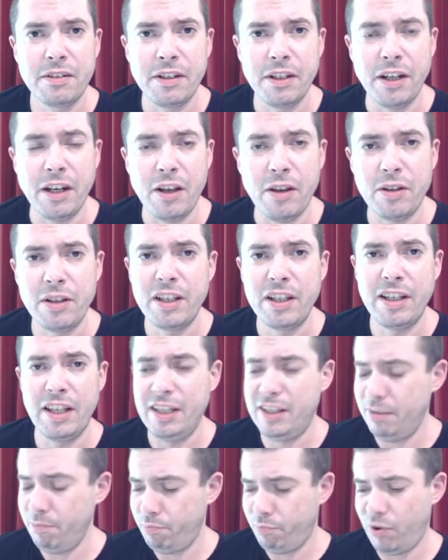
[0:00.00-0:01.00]
You know,
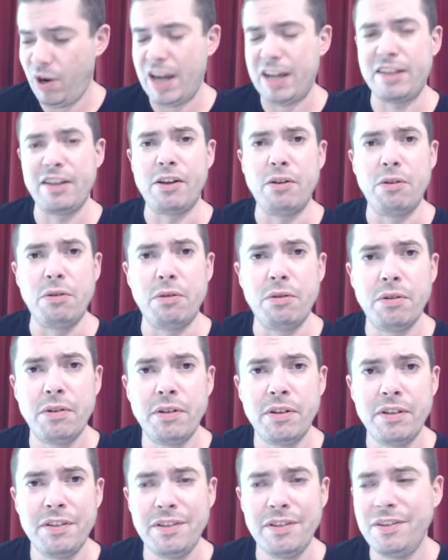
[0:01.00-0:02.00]
it's impractical.
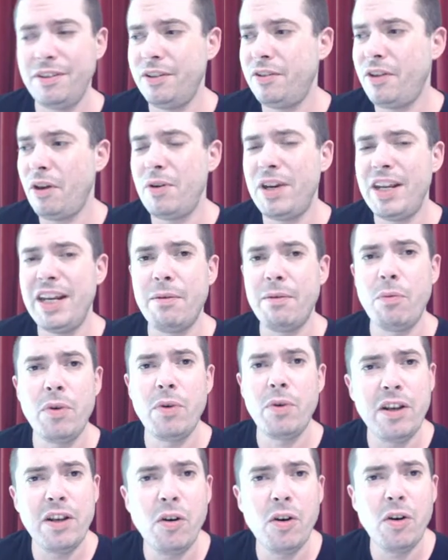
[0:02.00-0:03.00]
So you don't need it. What do
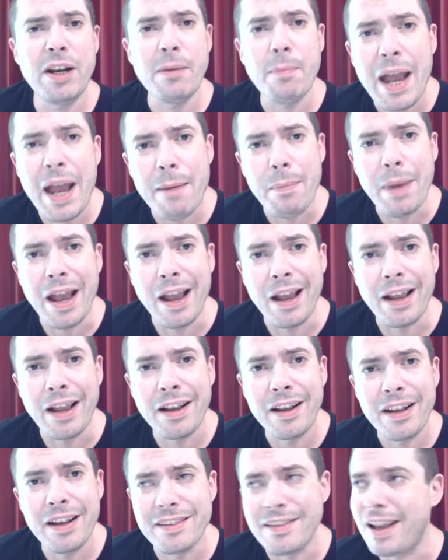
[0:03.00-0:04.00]
you got in your man bag
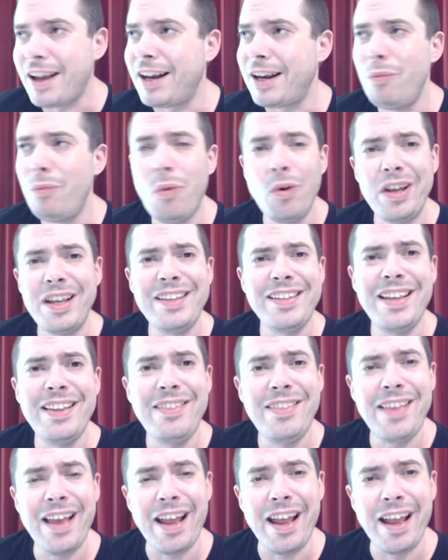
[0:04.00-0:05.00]
exactly? What is
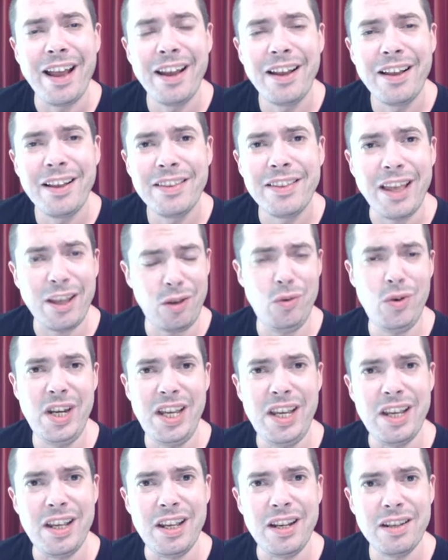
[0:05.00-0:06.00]
in there that you
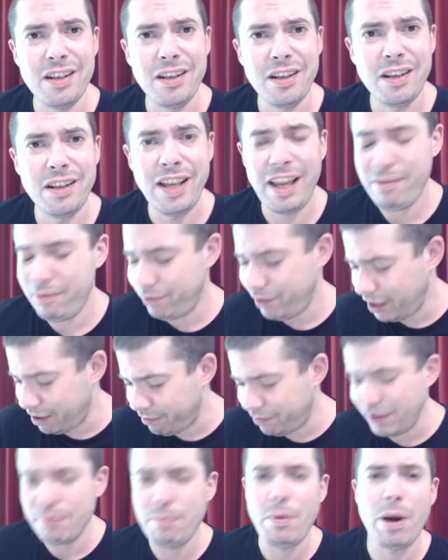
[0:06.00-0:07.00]
need? Everything can
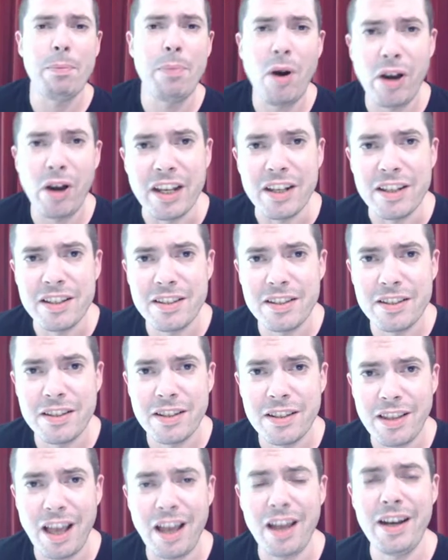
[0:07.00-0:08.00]
fit in my pockets
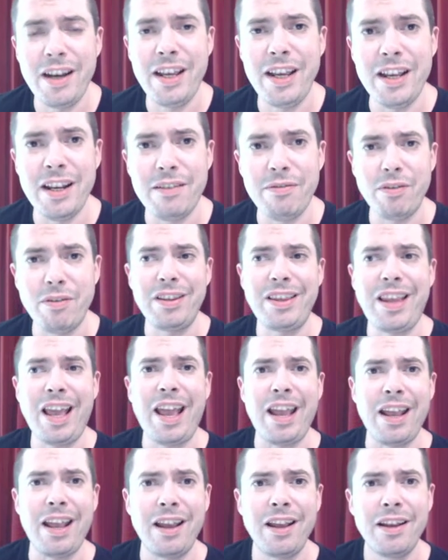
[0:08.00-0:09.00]
that I need for a day.
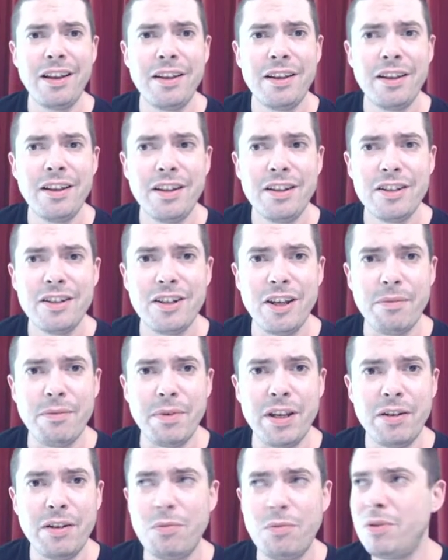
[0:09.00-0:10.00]
Do you know what I
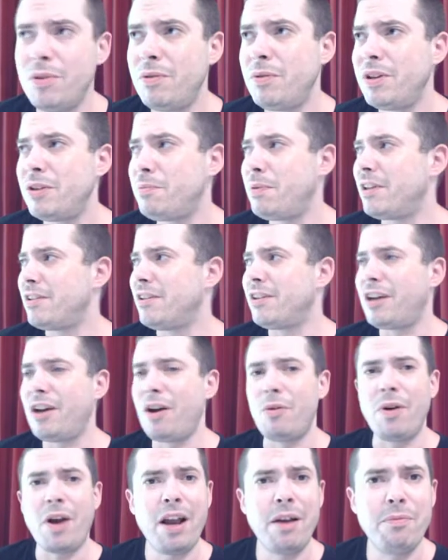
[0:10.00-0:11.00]
mean? What are you expecting to
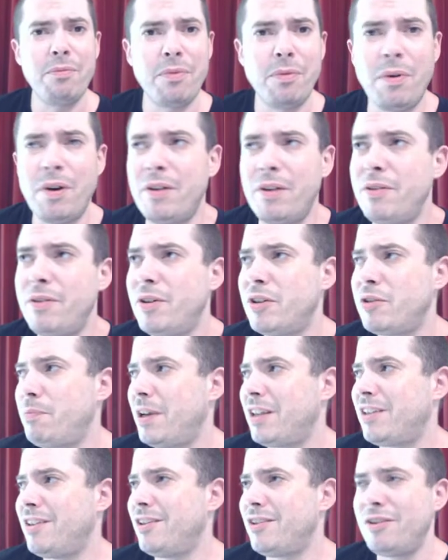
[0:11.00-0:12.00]
go? What are you
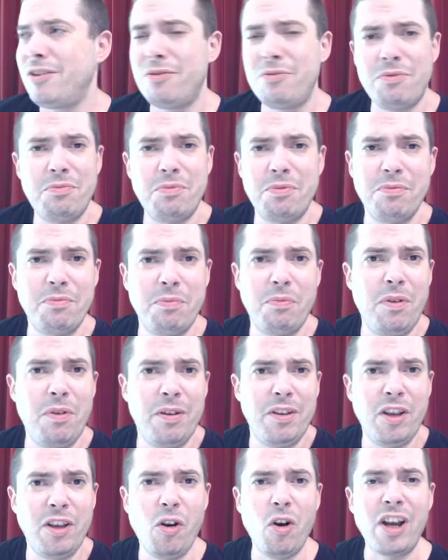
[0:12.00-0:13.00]
expecting?
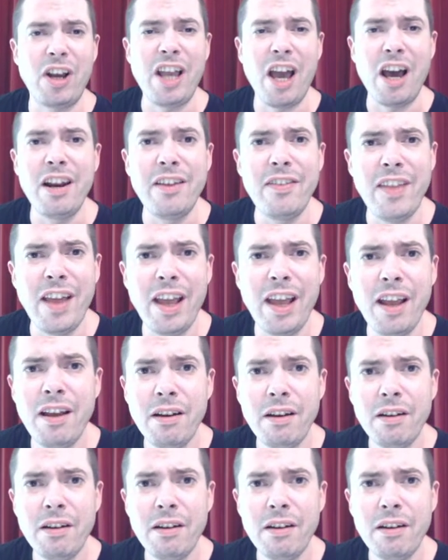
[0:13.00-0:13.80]
What? You got a gun in there?